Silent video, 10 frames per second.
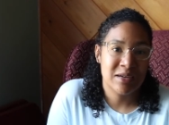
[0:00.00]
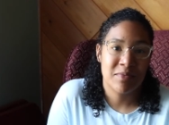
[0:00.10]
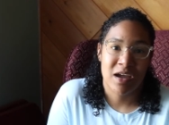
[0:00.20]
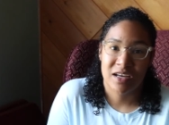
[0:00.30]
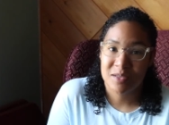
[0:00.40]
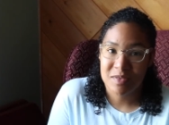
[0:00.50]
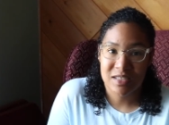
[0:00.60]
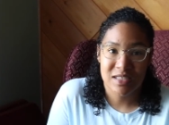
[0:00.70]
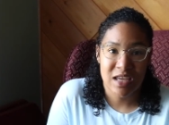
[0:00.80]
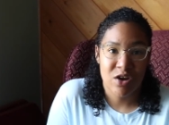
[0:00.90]
My husband's a
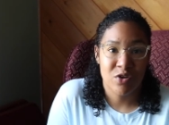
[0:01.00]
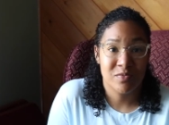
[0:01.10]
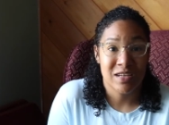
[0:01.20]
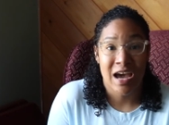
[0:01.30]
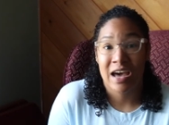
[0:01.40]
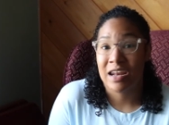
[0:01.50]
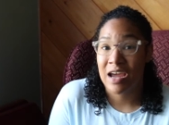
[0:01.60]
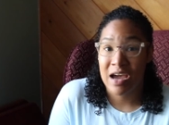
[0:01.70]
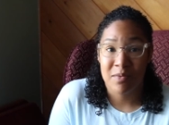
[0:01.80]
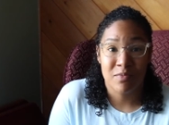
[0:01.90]
stay-at-home dad.
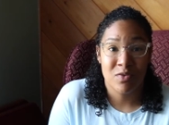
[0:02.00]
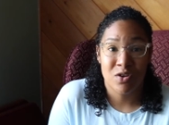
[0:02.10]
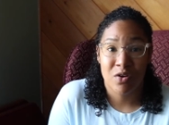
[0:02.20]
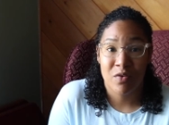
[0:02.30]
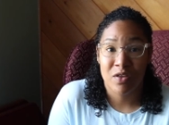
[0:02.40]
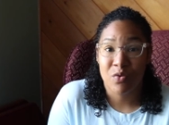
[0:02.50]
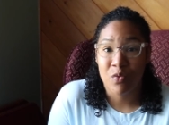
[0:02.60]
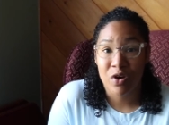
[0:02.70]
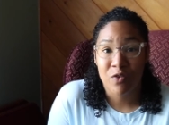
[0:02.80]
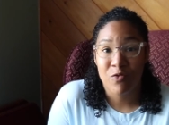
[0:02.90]
I'm, you know, in the
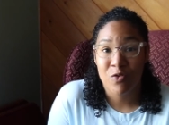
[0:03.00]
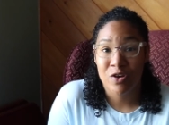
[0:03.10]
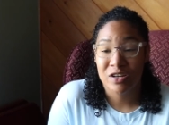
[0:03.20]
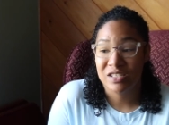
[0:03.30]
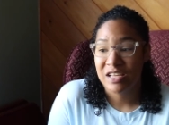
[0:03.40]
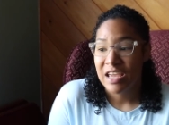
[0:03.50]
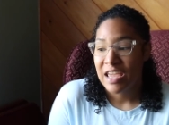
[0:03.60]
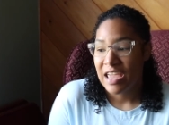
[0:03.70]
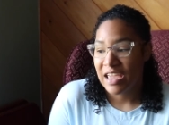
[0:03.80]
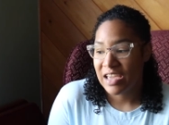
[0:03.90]
workforce,
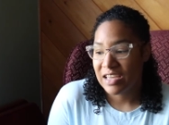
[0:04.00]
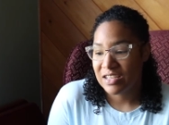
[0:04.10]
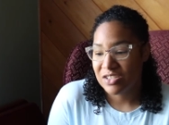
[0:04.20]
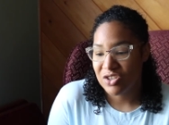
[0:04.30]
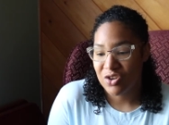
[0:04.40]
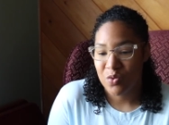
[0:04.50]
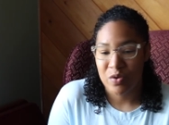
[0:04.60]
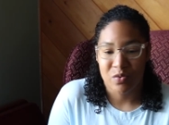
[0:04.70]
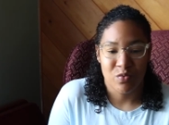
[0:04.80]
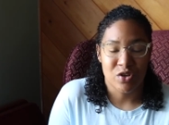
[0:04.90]
and, you know,
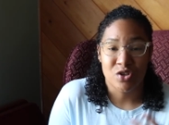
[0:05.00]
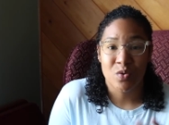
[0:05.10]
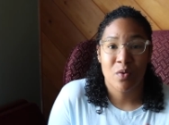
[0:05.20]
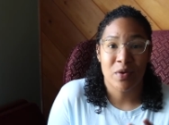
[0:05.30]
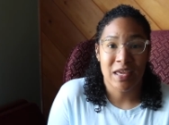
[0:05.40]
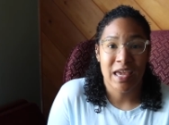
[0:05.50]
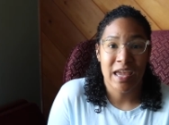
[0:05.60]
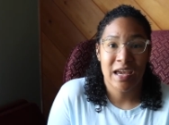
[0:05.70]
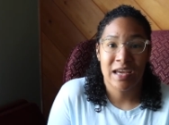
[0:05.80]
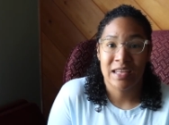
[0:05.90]
we, we do what we
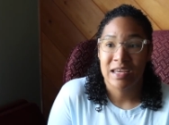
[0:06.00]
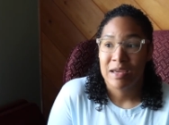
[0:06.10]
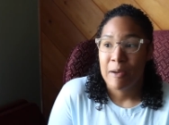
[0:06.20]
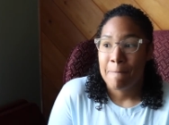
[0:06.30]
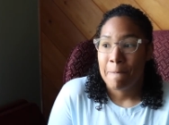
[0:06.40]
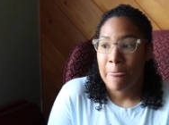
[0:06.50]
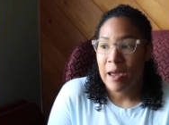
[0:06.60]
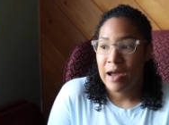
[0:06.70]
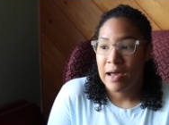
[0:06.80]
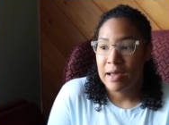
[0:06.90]
can,
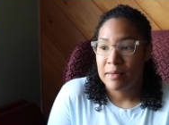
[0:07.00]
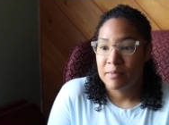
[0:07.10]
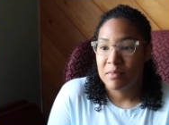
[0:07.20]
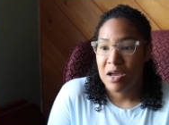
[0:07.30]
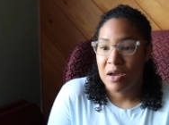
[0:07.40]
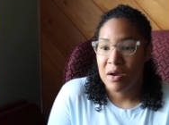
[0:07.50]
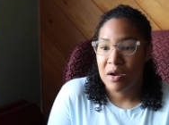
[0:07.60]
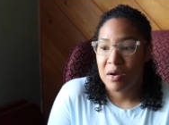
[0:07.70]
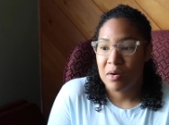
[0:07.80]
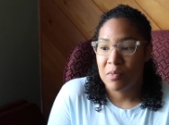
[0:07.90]
um,
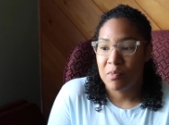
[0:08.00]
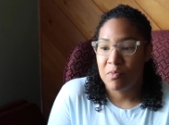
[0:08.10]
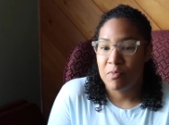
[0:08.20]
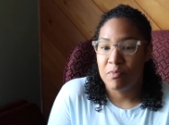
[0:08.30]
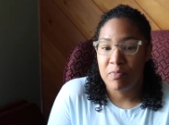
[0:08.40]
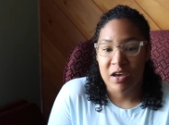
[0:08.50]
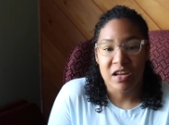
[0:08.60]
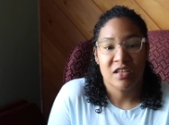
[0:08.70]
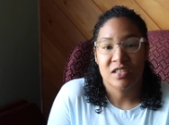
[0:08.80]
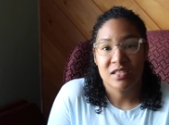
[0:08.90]
but
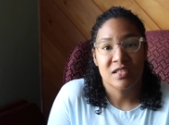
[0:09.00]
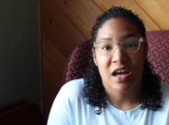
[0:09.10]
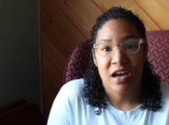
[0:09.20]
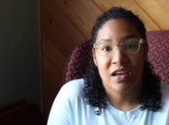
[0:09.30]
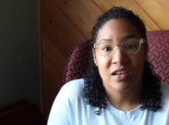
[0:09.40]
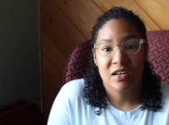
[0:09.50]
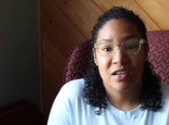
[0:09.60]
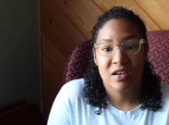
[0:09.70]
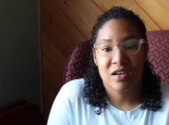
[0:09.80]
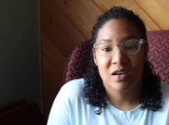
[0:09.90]
it does not
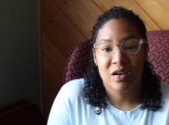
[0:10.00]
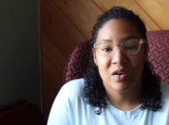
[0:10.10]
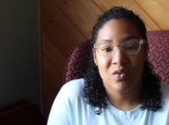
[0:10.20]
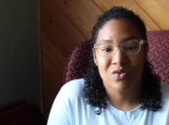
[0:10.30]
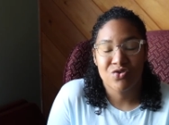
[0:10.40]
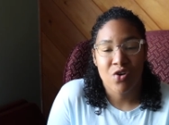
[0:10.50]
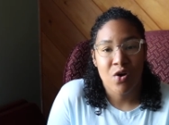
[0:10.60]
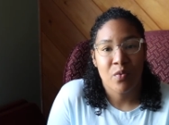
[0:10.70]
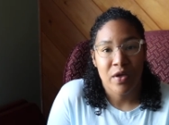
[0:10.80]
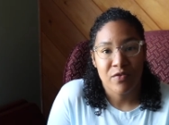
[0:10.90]
draw
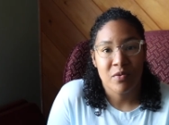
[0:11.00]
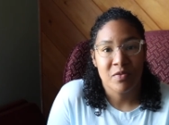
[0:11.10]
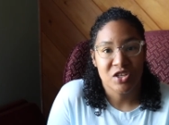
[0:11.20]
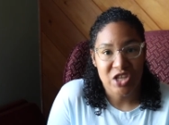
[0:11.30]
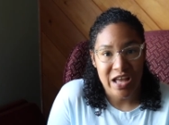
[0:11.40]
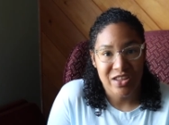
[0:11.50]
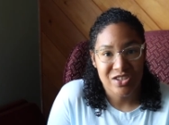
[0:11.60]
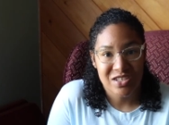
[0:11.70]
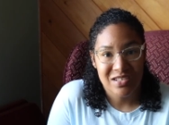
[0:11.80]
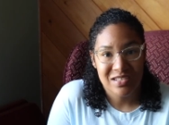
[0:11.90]
away from the
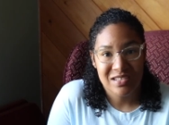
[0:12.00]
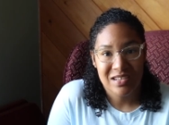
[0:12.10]
challenges.